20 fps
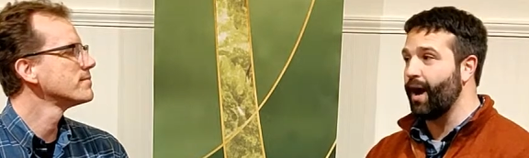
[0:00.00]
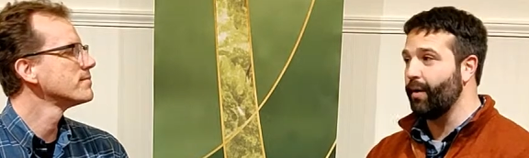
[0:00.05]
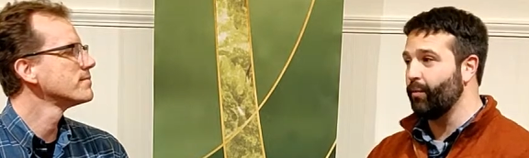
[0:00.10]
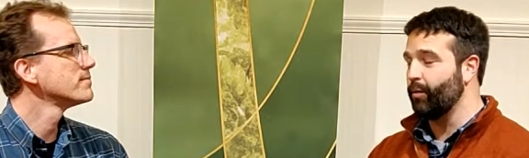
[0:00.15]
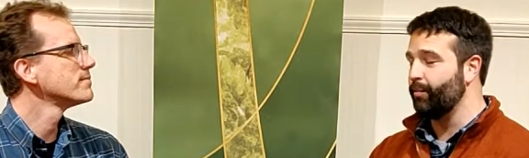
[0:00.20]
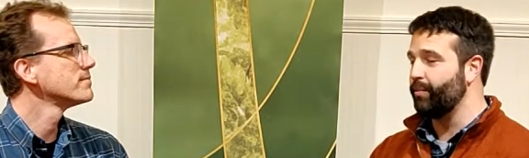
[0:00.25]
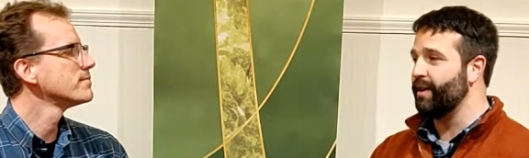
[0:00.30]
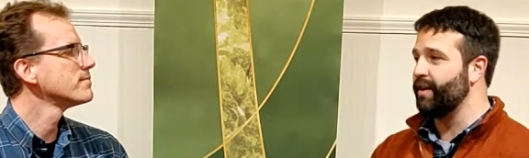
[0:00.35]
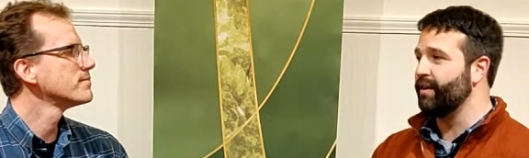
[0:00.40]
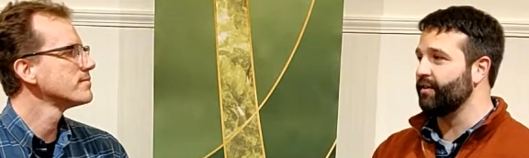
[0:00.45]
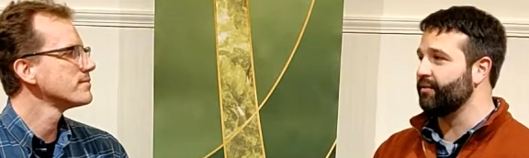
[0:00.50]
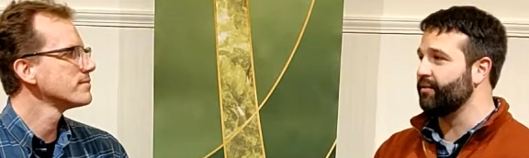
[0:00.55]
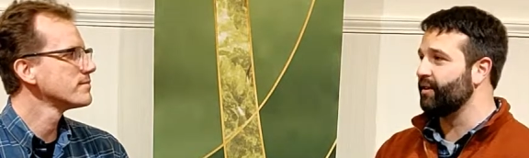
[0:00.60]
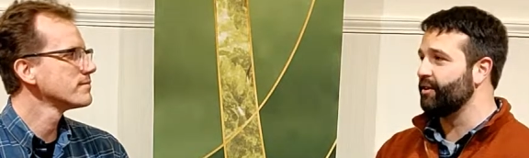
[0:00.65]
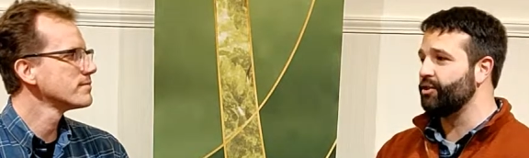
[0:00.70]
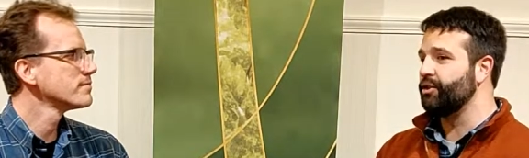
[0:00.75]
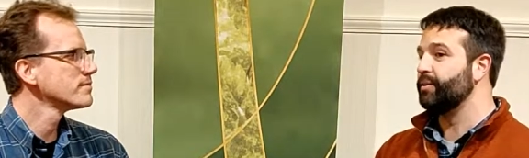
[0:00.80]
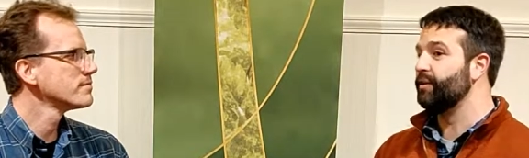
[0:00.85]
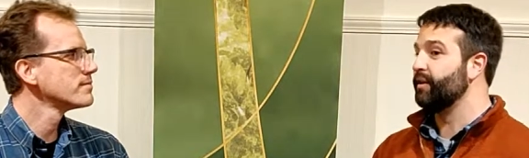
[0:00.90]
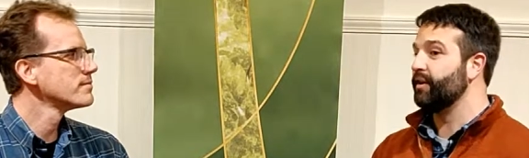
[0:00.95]
Speaker 1: I will be, has
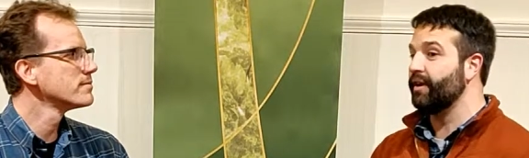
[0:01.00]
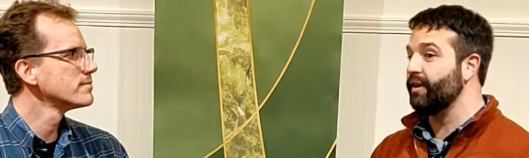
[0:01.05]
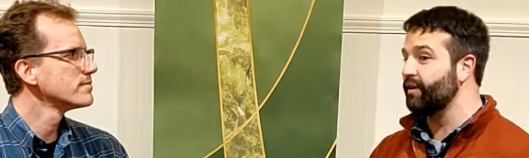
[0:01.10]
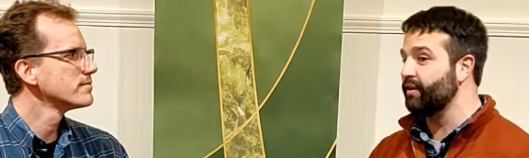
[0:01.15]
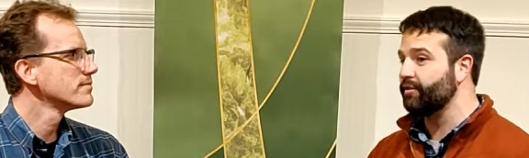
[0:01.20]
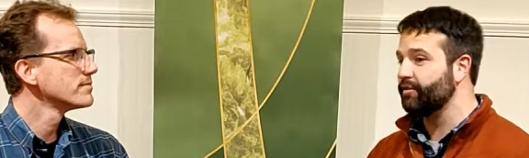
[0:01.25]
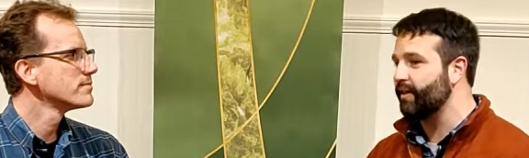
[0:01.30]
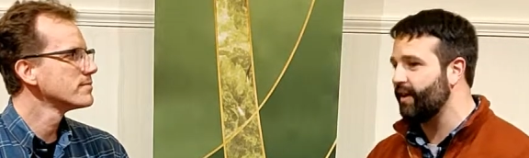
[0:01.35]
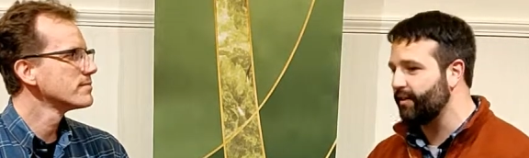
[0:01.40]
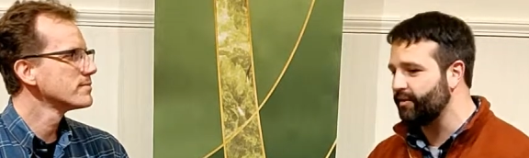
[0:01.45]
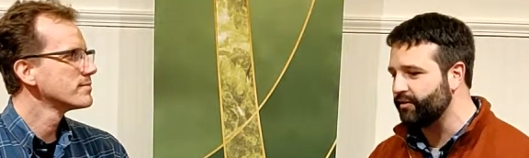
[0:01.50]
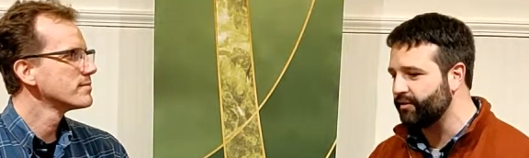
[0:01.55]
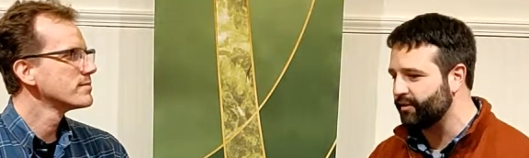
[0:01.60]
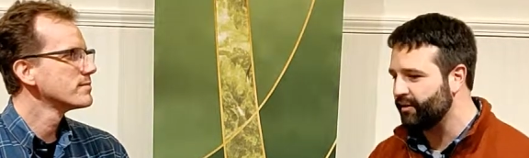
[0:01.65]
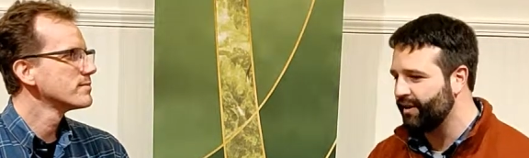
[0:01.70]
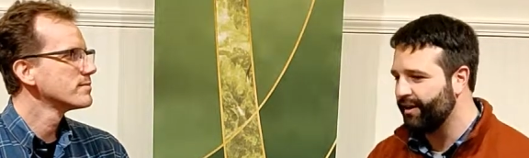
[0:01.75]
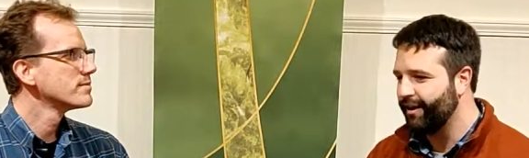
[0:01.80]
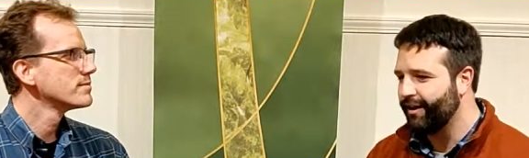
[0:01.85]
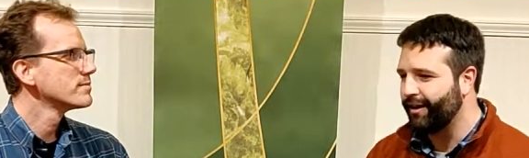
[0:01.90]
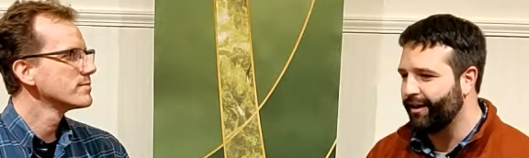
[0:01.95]
sent you. In a, in a sense,
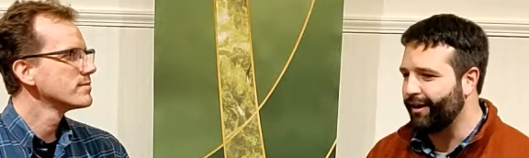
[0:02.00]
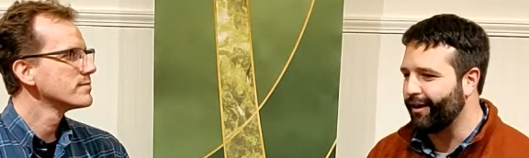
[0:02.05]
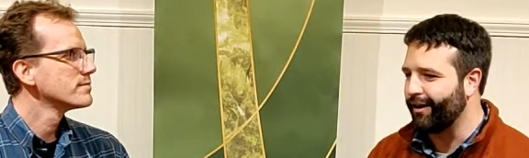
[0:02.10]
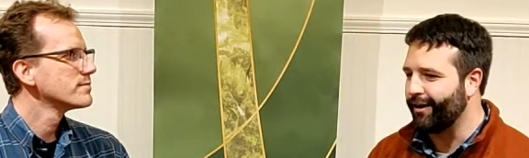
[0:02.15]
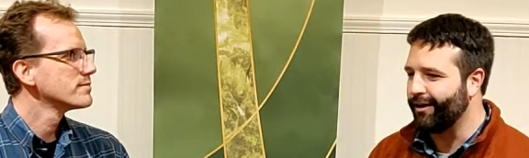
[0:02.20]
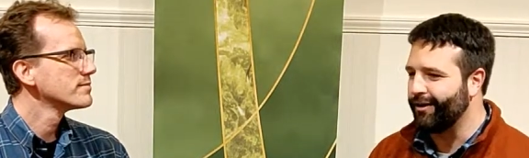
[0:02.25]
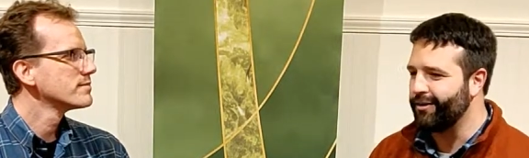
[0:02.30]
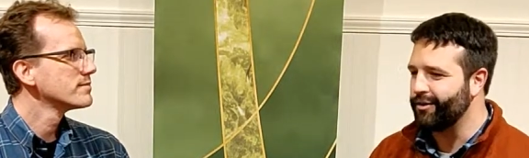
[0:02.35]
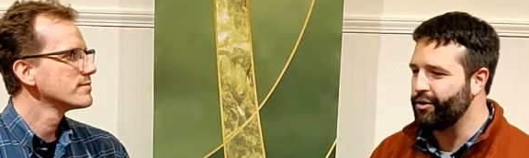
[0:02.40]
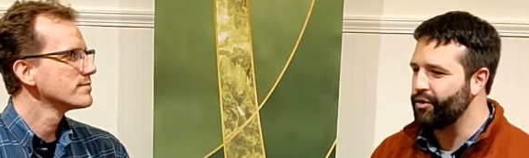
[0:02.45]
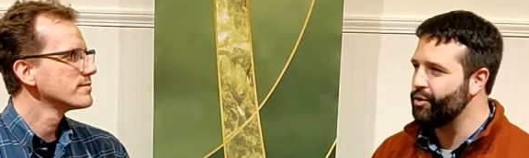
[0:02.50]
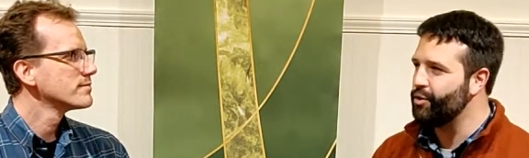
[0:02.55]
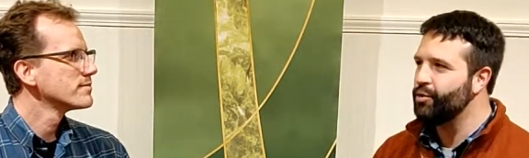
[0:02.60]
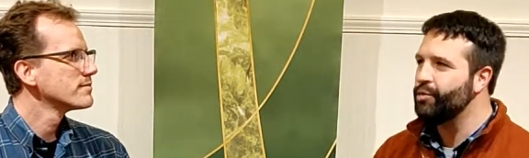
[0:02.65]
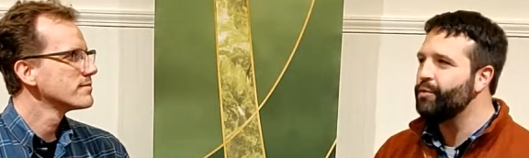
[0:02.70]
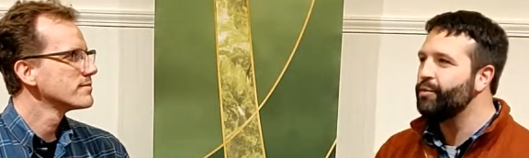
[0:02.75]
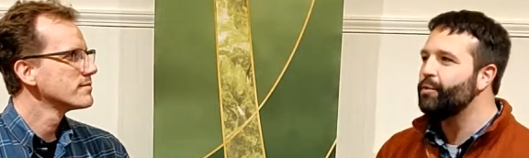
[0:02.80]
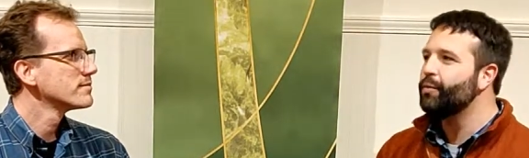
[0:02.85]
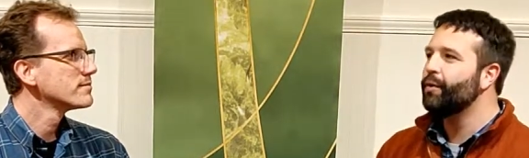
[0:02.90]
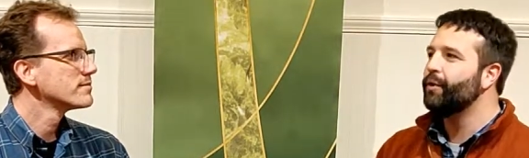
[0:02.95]
uh,
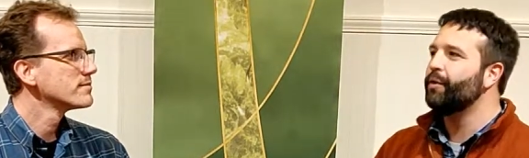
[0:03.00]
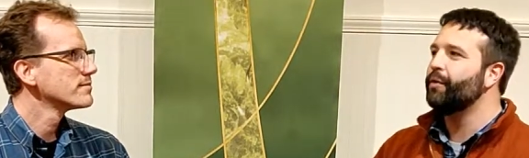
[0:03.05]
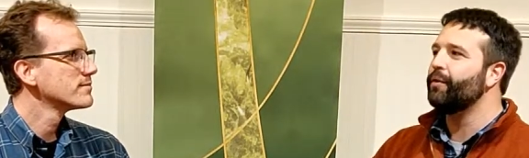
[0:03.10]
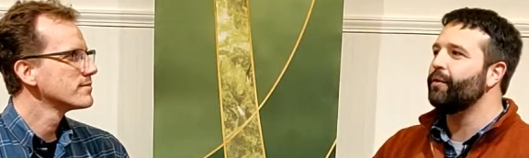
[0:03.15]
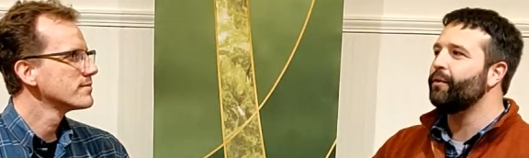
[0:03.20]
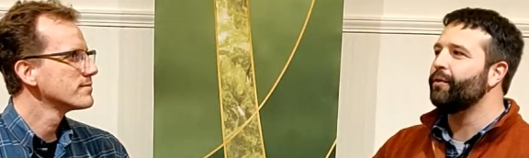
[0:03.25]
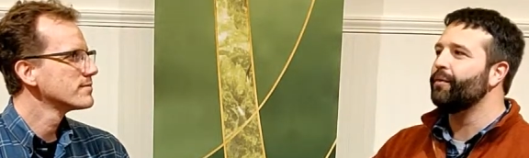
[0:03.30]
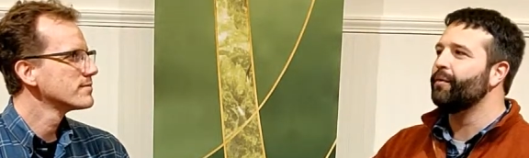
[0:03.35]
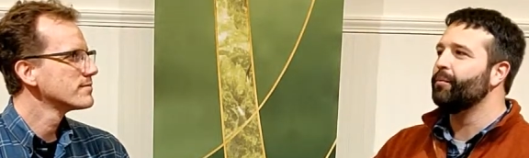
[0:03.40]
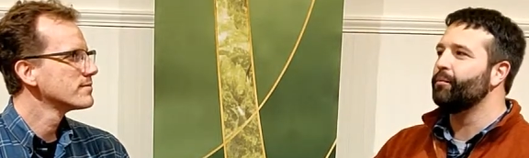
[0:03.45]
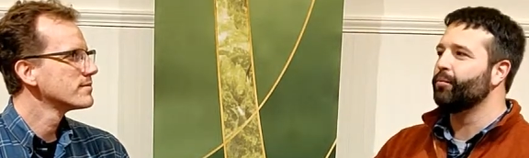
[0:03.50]
you will